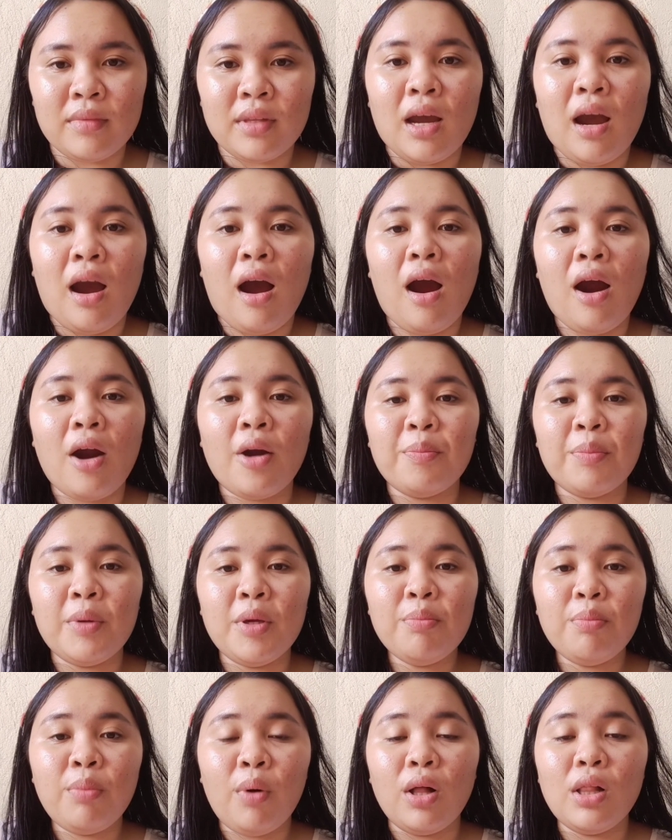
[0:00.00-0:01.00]
are
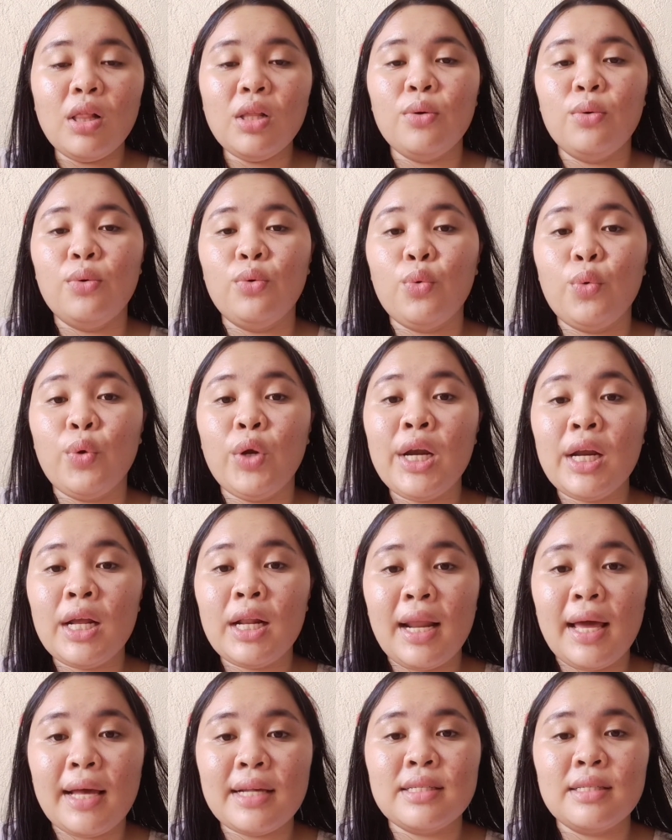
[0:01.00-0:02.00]
people who work
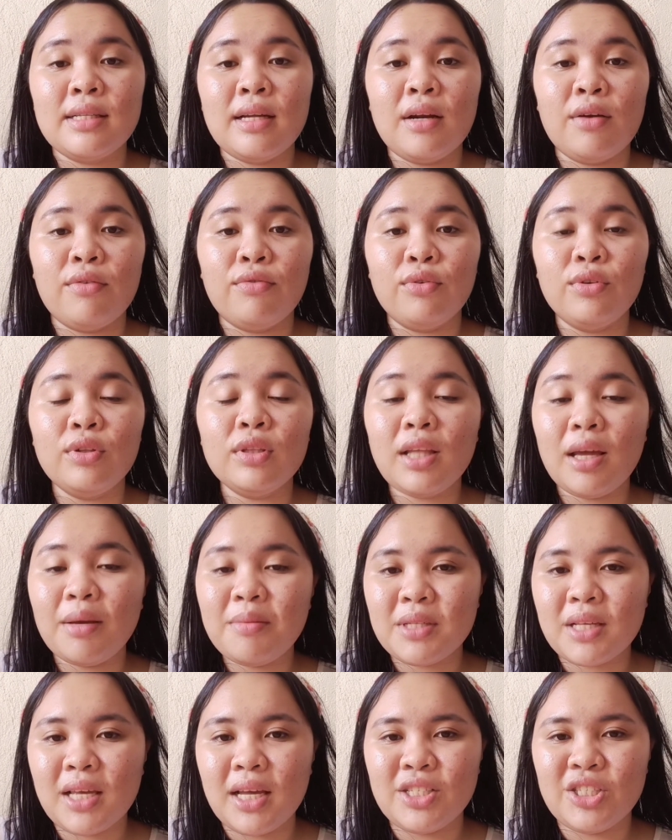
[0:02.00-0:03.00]
less than a full-time
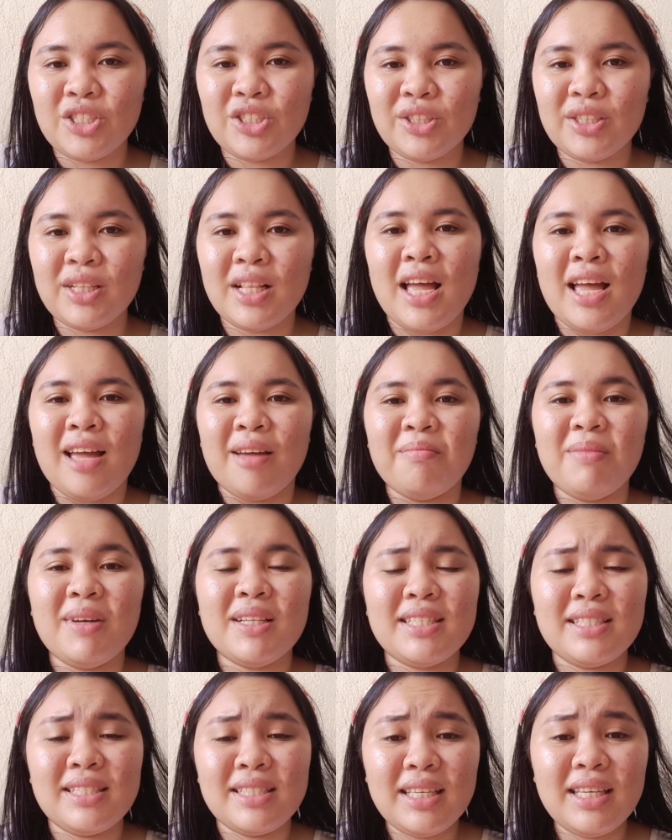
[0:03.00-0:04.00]
schedule
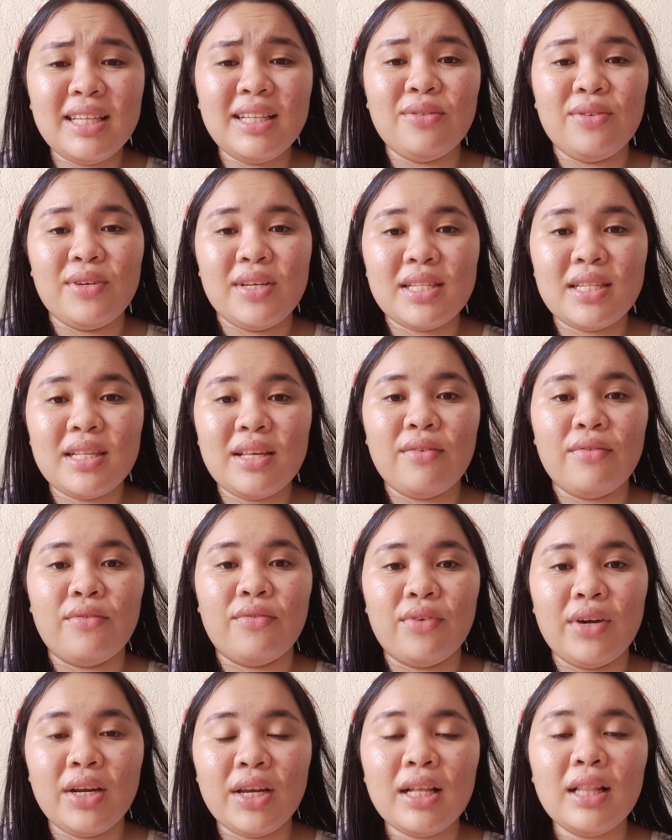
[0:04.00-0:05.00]
but still receive
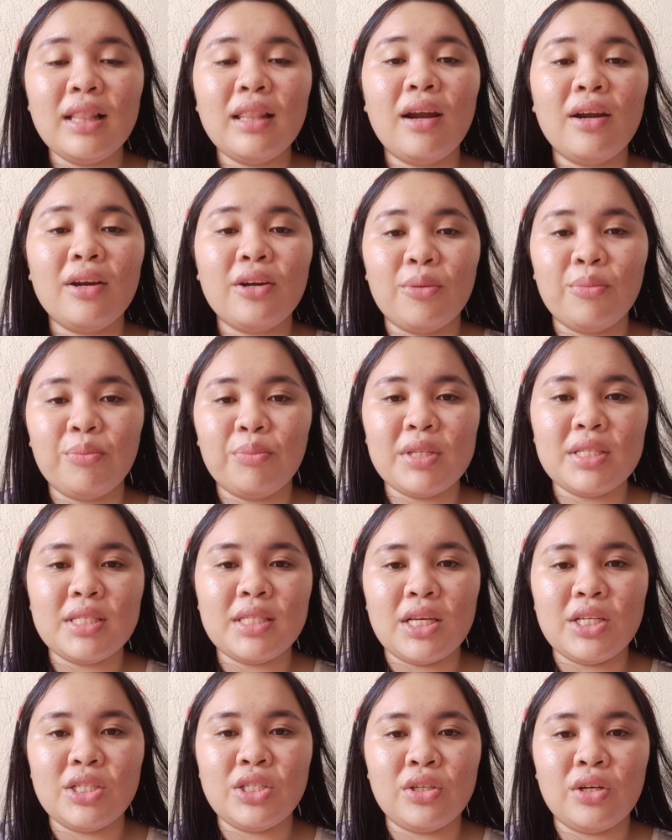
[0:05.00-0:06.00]
regular
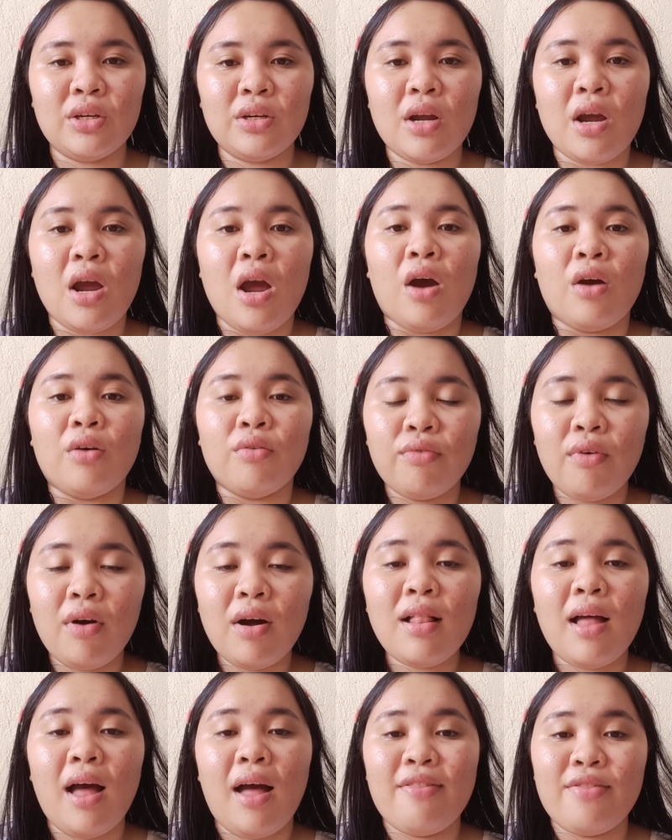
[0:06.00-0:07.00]
compensation
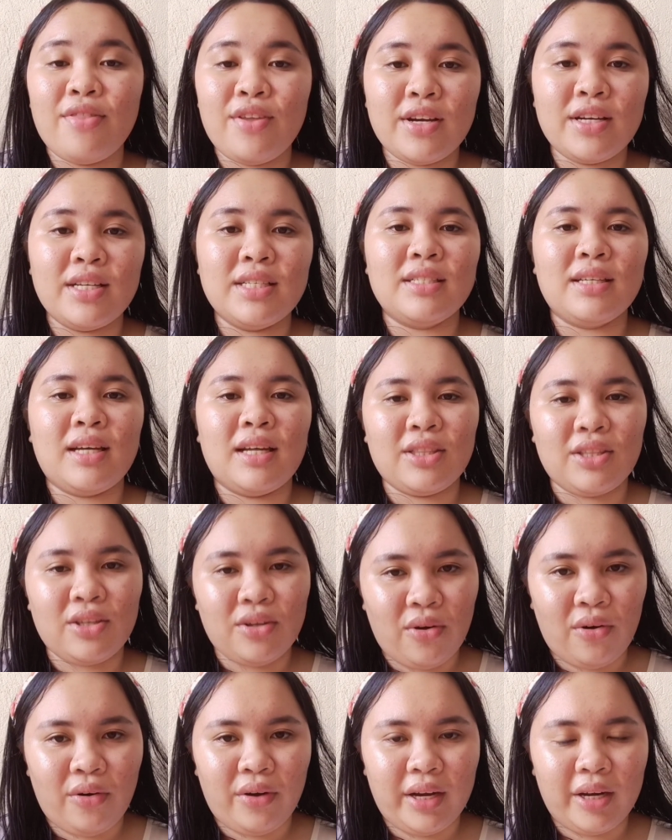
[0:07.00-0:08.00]
fall under this
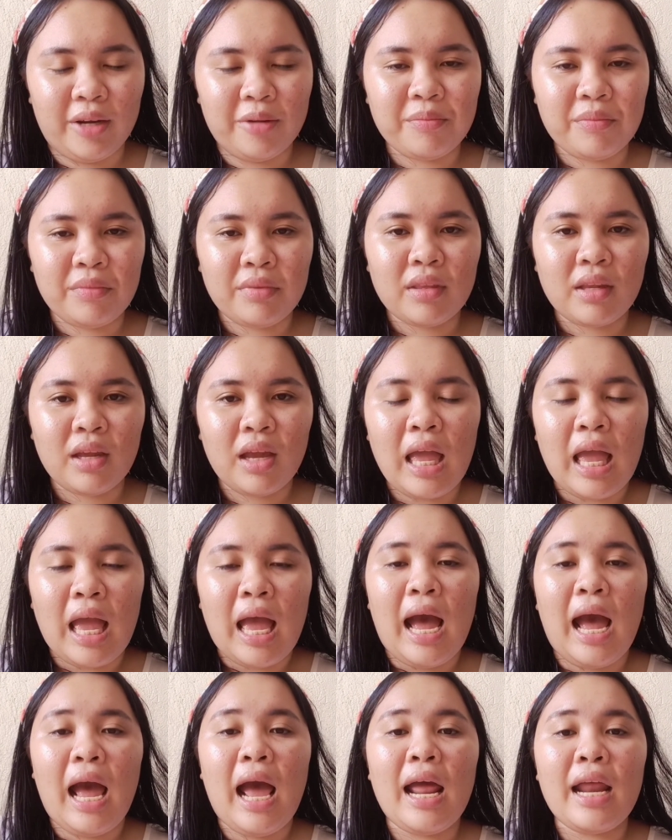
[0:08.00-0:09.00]
category.
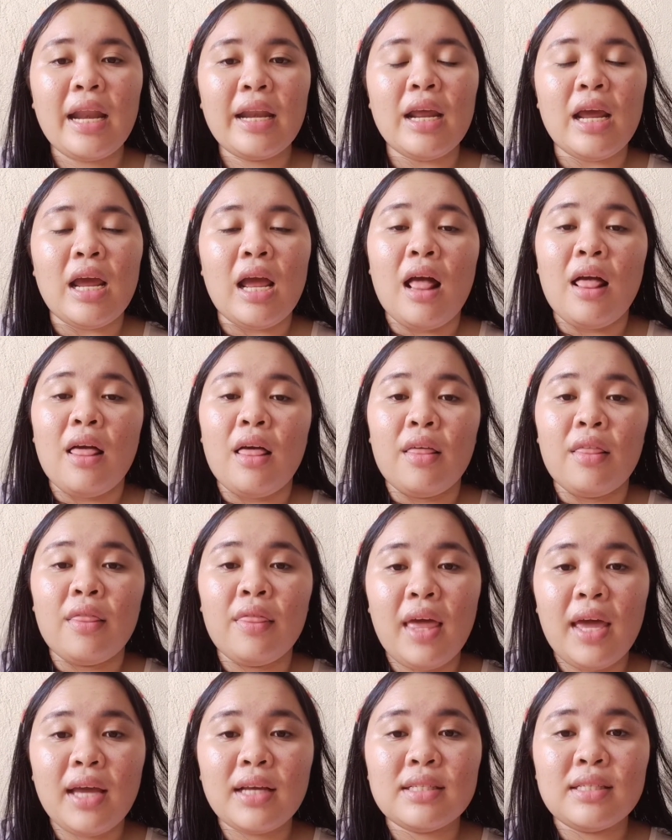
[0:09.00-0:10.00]
And
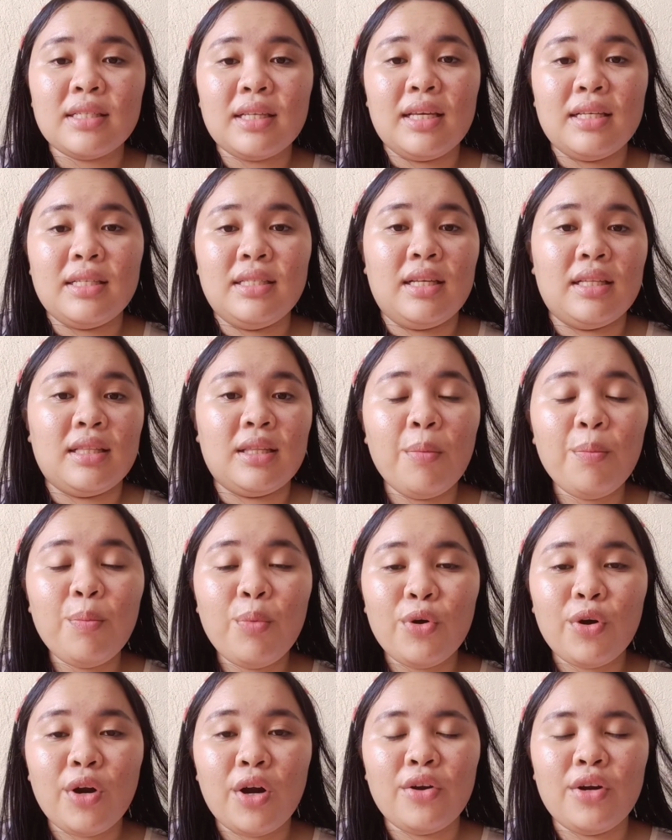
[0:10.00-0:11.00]
next is the
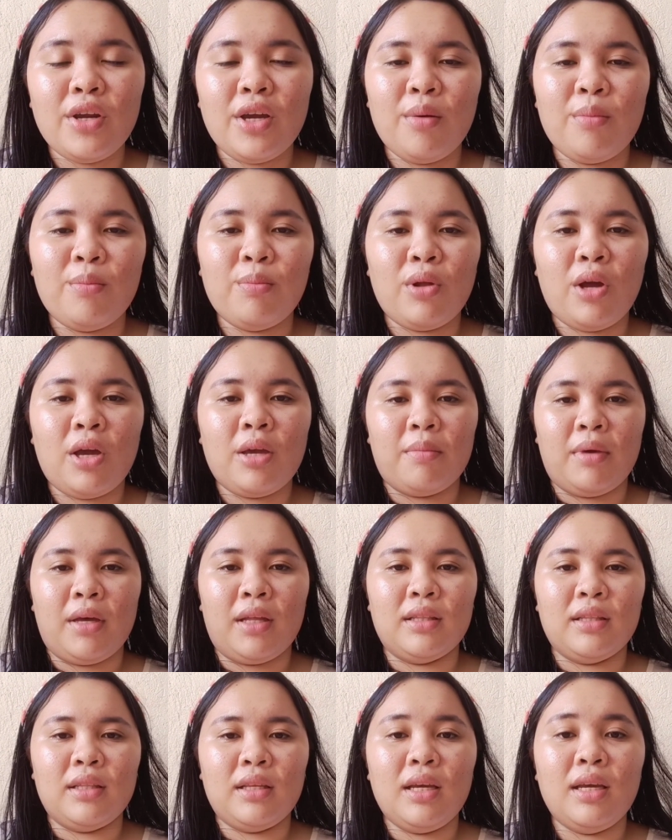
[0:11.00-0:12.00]
temporary
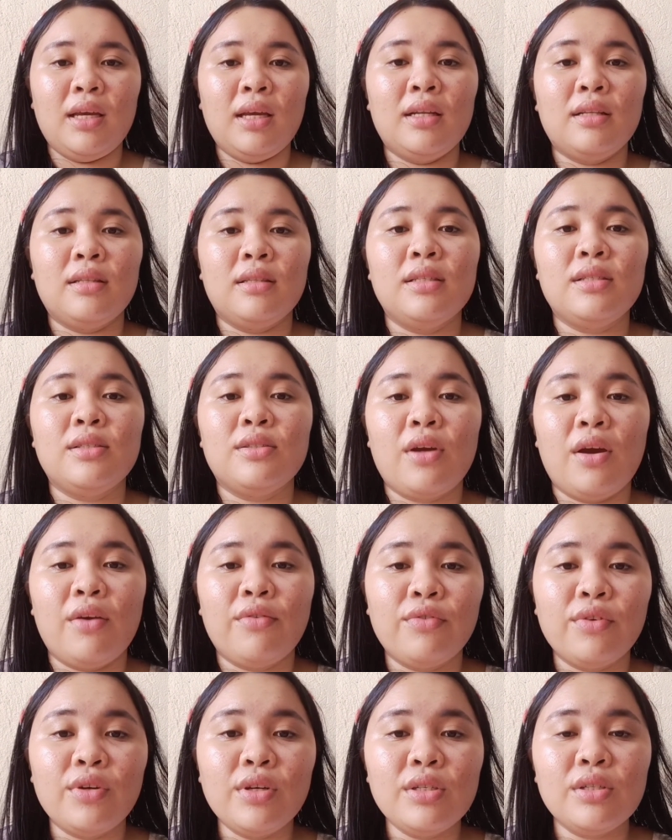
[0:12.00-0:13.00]
employment. This
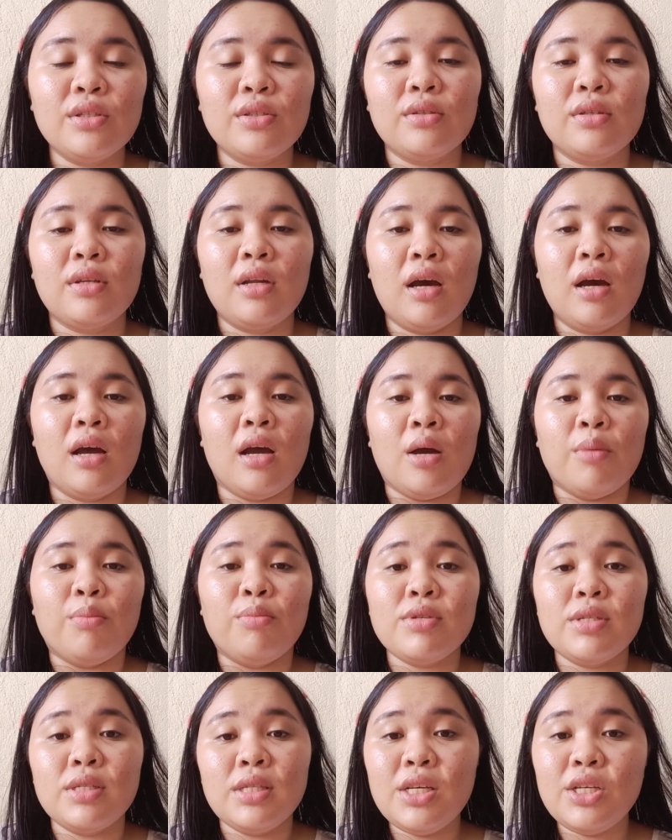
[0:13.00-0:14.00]
refers to the
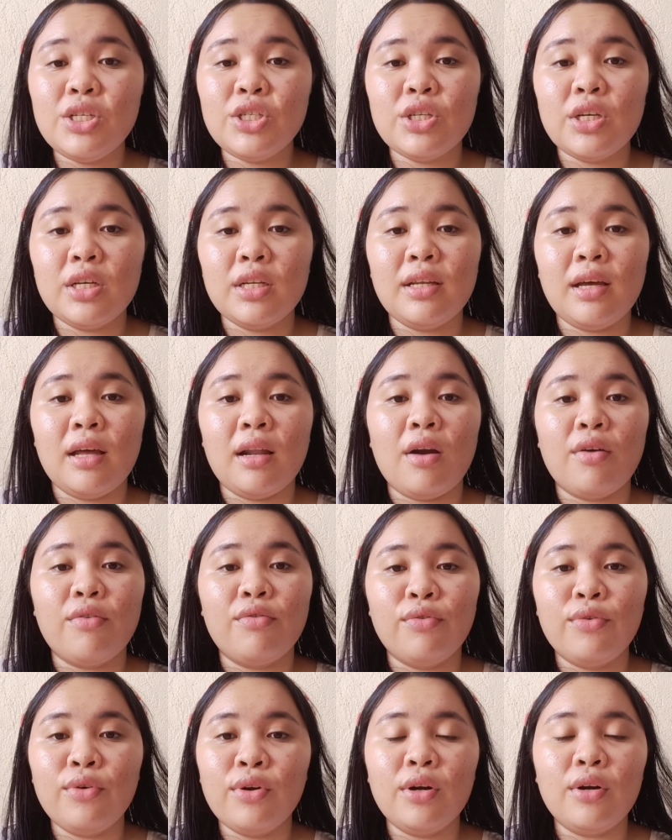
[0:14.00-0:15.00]
position that are
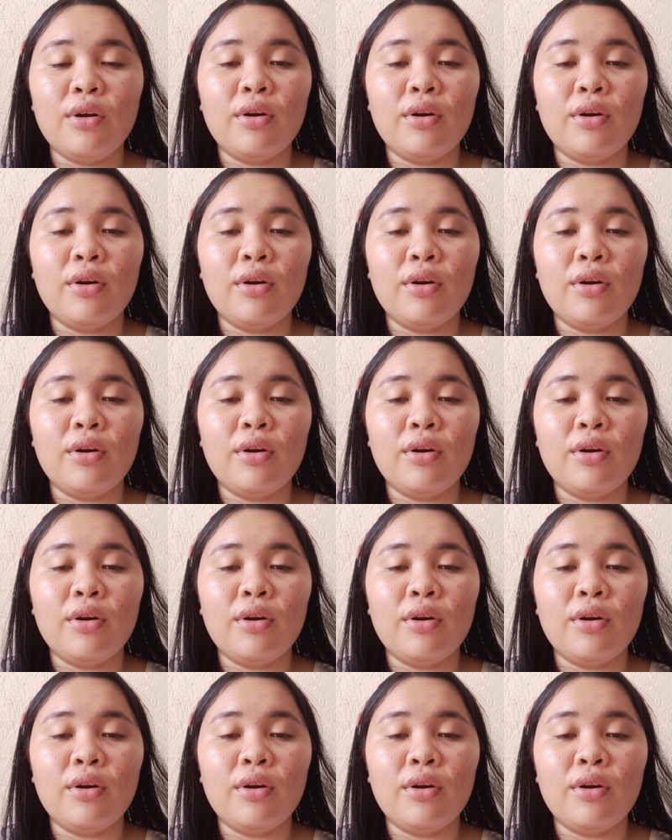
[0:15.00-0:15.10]
for